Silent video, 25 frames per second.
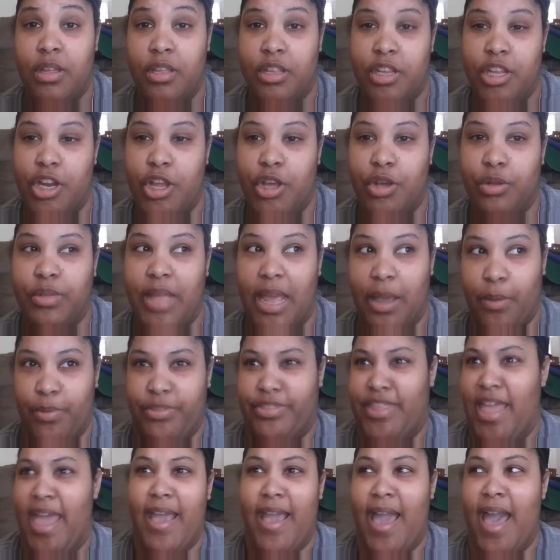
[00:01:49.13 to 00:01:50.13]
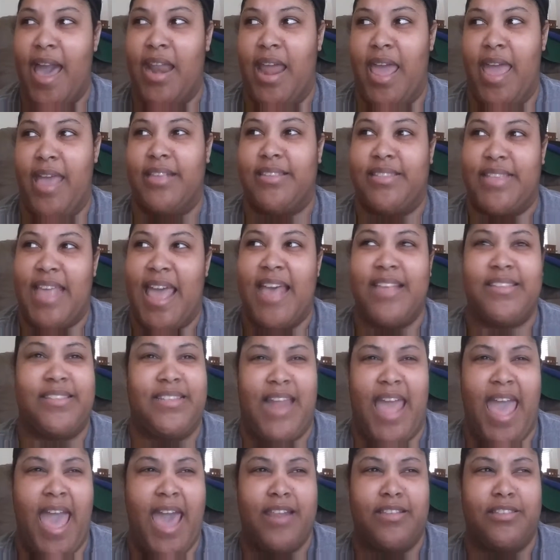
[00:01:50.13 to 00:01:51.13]
Like with that kind of sass
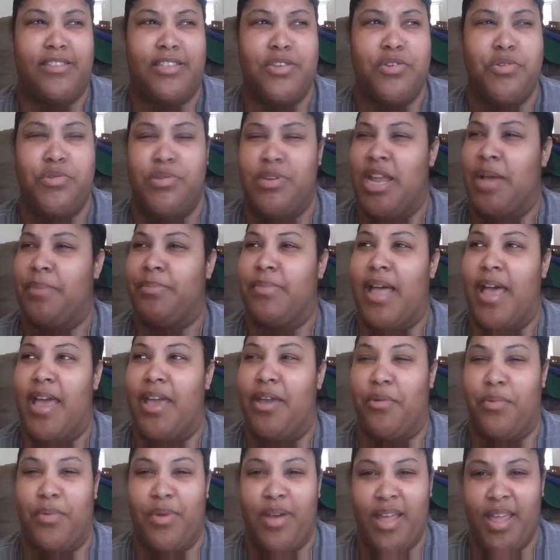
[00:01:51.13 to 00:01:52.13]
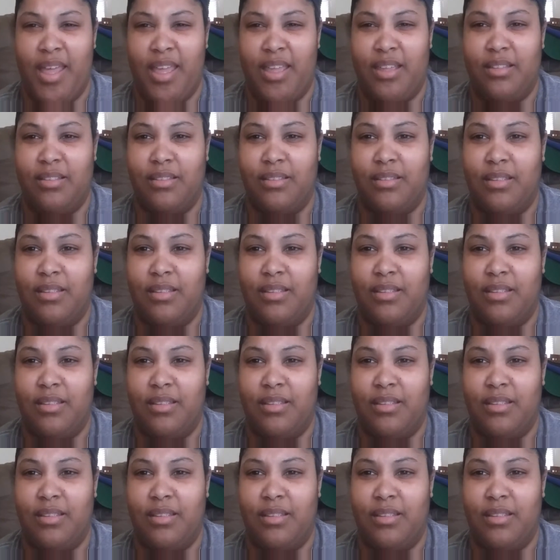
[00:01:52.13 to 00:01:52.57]
and attitude. And I'm like, what?